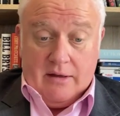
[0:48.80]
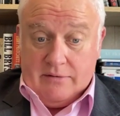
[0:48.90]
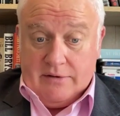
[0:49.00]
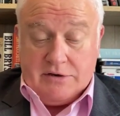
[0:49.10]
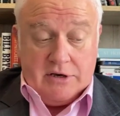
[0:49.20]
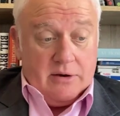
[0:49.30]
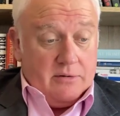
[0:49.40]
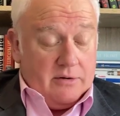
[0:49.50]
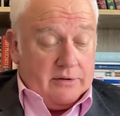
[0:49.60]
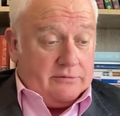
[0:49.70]
This year,
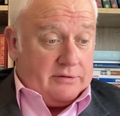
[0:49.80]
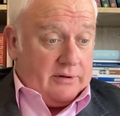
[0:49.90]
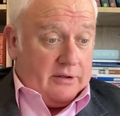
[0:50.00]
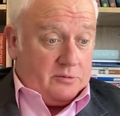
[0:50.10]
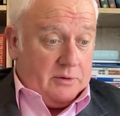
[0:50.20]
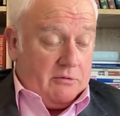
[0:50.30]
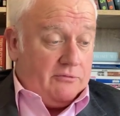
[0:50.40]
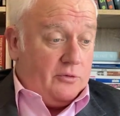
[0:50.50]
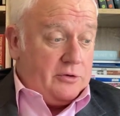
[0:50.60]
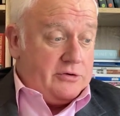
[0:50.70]
this last week, we've got
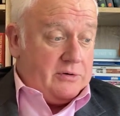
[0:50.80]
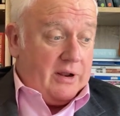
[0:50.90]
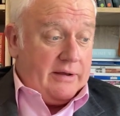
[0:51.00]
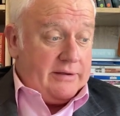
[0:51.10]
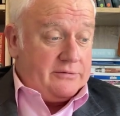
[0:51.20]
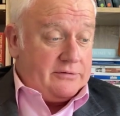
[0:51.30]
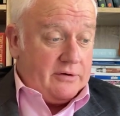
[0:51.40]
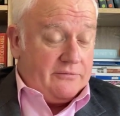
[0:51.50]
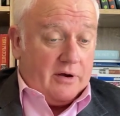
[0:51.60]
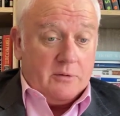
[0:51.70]
42 likes so
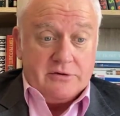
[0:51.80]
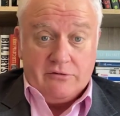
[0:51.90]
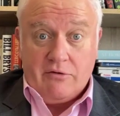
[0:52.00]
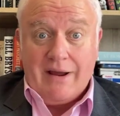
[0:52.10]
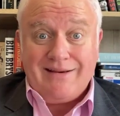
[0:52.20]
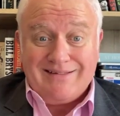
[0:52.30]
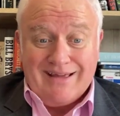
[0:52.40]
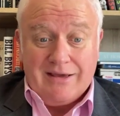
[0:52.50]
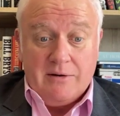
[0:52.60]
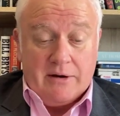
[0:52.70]
far, which is great.
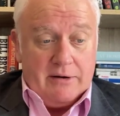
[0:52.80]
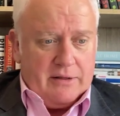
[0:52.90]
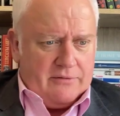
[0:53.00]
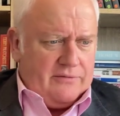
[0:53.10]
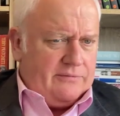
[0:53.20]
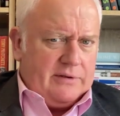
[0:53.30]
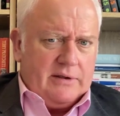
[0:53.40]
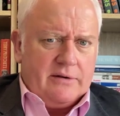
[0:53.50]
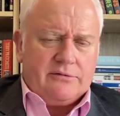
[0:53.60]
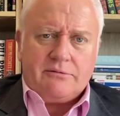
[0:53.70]
Thank you. And another
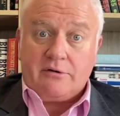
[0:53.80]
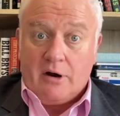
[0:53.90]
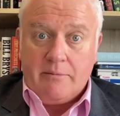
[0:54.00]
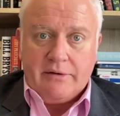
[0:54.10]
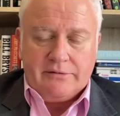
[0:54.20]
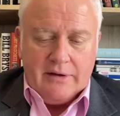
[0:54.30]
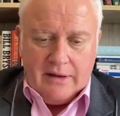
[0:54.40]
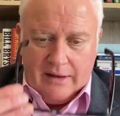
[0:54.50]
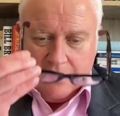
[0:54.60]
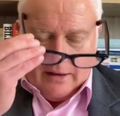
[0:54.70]
15 subscribers.
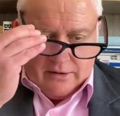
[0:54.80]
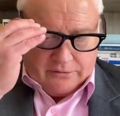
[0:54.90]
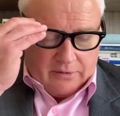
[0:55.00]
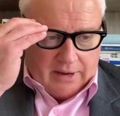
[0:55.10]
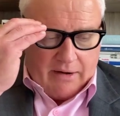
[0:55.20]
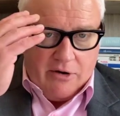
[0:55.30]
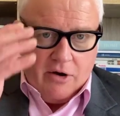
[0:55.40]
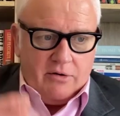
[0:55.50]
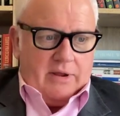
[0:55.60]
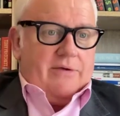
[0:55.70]
So carry
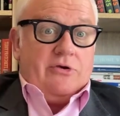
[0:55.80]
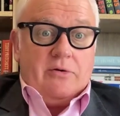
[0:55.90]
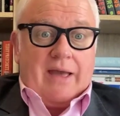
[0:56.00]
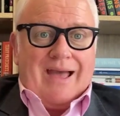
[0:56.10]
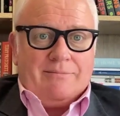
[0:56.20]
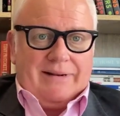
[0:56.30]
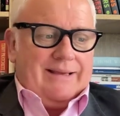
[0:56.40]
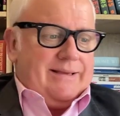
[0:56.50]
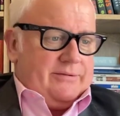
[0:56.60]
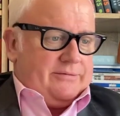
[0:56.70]
on if you can,
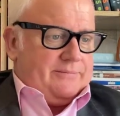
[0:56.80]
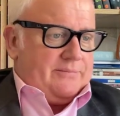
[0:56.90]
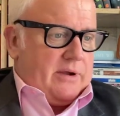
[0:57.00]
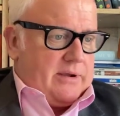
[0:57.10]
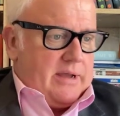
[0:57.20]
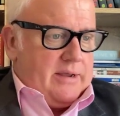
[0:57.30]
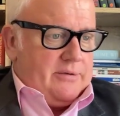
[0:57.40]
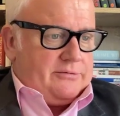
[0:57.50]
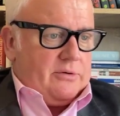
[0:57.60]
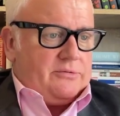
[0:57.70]
please. Okay,
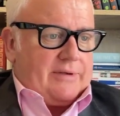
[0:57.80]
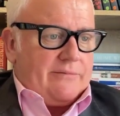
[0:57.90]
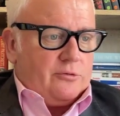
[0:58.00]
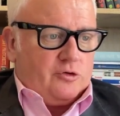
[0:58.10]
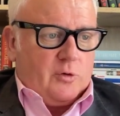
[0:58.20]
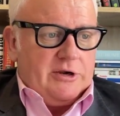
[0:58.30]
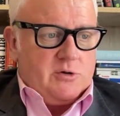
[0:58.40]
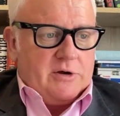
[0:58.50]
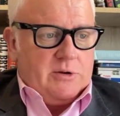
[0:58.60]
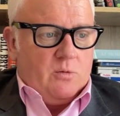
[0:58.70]
so Savills
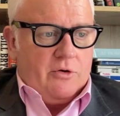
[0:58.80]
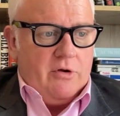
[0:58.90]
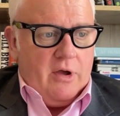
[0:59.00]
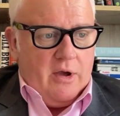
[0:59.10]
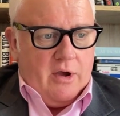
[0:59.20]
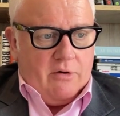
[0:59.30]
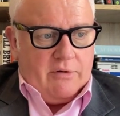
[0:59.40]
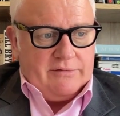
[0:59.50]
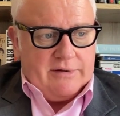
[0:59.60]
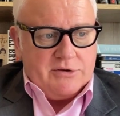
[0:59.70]
2021
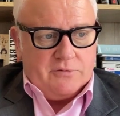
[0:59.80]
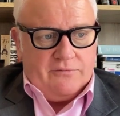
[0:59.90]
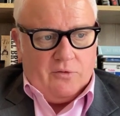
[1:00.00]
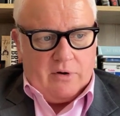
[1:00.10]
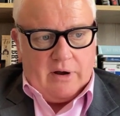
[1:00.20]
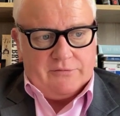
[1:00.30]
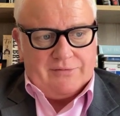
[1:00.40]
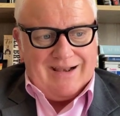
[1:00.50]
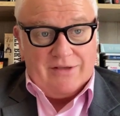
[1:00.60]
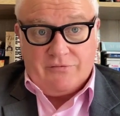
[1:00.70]
residential forecast for
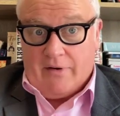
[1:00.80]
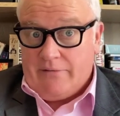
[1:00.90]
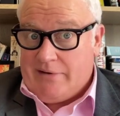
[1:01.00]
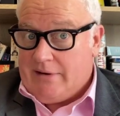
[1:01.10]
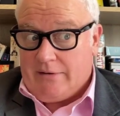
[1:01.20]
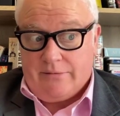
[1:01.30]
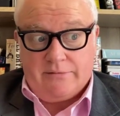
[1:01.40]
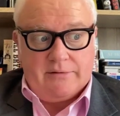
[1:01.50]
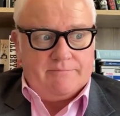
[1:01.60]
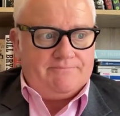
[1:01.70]
the next five years.